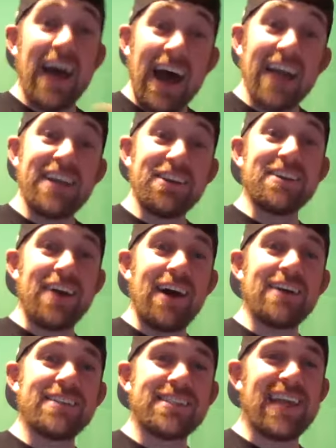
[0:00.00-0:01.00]
you're an
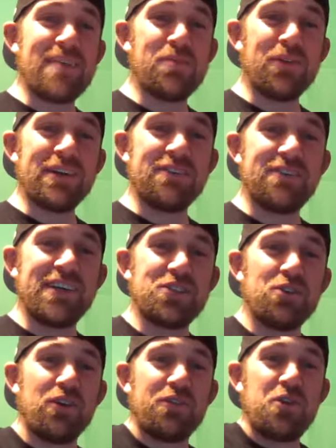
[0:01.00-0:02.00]
unstable
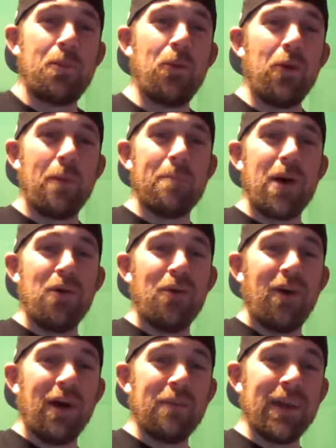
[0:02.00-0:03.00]
individual if you pull a bow
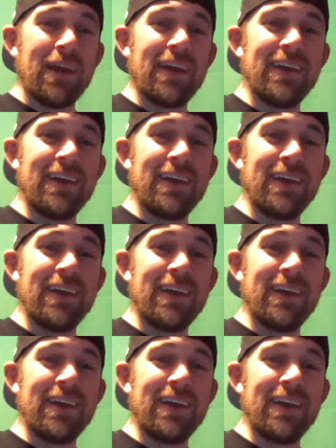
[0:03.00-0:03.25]
on me.